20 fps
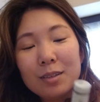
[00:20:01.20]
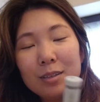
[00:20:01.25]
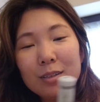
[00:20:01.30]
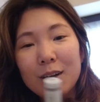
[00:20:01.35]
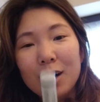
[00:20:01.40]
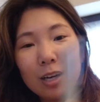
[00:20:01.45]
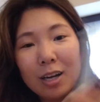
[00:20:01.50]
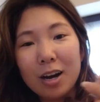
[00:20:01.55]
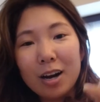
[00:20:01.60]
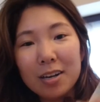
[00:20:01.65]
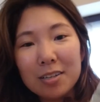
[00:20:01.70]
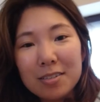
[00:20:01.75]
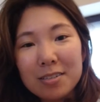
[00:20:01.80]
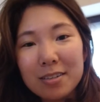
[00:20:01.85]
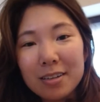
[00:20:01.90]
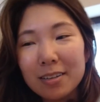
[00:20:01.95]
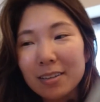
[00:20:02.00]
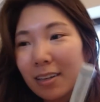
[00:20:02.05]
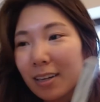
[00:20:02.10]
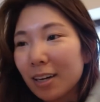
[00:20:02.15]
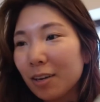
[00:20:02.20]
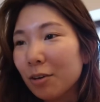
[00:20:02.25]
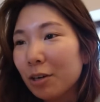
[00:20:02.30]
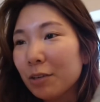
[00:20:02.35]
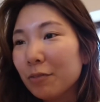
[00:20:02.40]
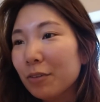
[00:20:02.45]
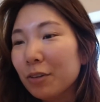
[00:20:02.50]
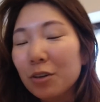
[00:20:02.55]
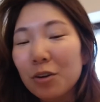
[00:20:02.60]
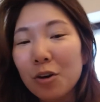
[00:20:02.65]
a godsend. Like I don't
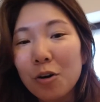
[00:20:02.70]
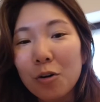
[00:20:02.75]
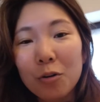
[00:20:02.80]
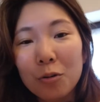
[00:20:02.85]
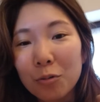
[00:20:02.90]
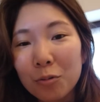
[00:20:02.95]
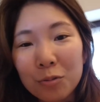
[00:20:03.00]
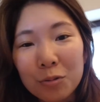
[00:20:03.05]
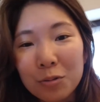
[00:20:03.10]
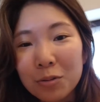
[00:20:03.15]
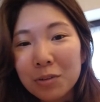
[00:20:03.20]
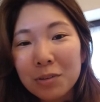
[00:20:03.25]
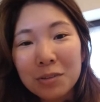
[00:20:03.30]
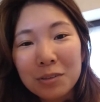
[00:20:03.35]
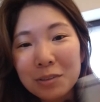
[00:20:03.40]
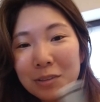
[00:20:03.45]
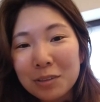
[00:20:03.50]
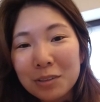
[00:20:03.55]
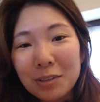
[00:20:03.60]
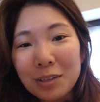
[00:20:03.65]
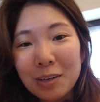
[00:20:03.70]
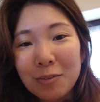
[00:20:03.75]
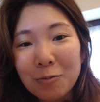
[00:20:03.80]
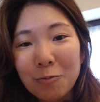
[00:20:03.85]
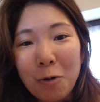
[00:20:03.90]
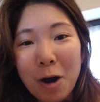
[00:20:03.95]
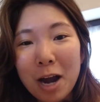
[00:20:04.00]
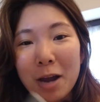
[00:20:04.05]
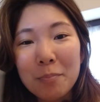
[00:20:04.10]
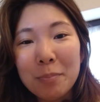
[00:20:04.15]
even know
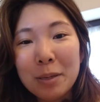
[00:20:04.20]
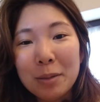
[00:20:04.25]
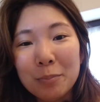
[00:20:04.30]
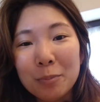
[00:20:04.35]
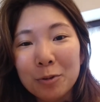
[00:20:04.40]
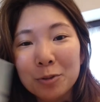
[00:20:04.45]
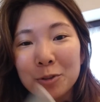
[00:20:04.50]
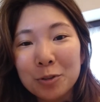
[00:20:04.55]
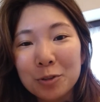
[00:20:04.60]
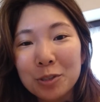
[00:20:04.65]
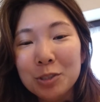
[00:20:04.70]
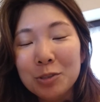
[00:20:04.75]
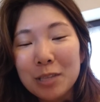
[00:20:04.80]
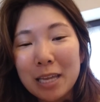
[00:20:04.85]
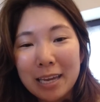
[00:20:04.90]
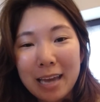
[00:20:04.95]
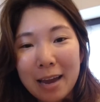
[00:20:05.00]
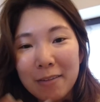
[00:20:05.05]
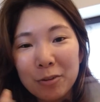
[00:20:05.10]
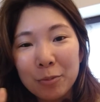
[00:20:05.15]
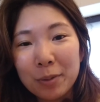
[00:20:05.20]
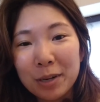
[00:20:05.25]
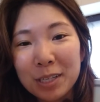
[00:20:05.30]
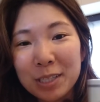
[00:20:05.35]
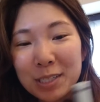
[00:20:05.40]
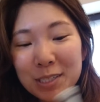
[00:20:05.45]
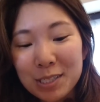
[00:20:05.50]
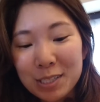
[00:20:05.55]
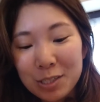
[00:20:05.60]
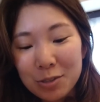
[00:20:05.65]
why people don't use, like everybody
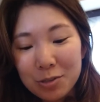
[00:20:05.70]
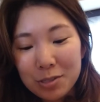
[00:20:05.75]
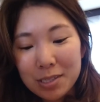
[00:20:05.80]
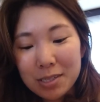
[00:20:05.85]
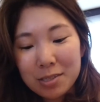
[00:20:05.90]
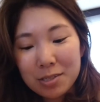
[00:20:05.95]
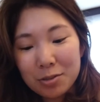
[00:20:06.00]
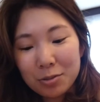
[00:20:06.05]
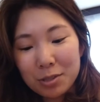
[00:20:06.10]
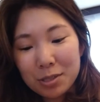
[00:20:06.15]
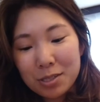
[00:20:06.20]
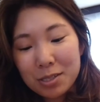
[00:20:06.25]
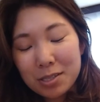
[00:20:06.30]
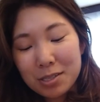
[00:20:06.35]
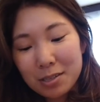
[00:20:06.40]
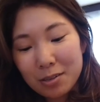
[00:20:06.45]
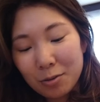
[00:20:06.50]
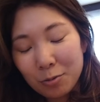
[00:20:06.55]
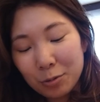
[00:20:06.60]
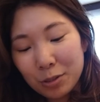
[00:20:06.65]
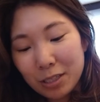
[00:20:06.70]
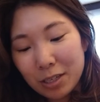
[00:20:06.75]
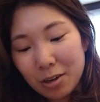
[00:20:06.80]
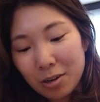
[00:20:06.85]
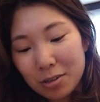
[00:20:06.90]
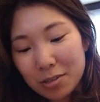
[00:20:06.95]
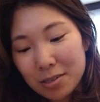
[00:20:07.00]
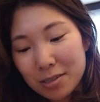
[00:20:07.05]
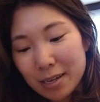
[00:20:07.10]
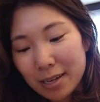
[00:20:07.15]
doesn't use it. So this is only
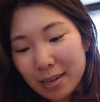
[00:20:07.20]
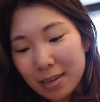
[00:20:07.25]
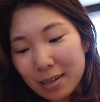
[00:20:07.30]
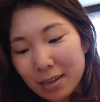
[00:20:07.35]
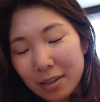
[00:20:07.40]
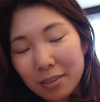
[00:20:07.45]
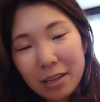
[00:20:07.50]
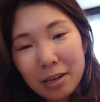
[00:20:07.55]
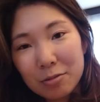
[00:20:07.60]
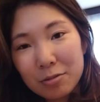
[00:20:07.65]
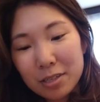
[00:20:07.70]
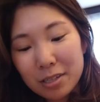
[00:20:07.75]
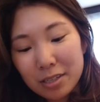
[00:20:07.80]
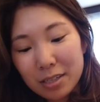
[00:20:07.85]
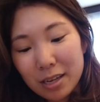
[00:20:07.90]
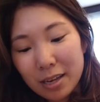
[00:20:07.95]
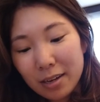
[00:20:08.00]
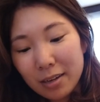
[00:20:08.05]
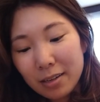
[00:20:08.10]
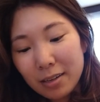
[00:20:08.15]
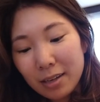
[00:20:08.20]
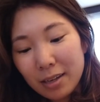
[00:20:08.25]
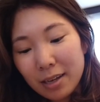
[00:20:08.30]
costs like 1,000 yen.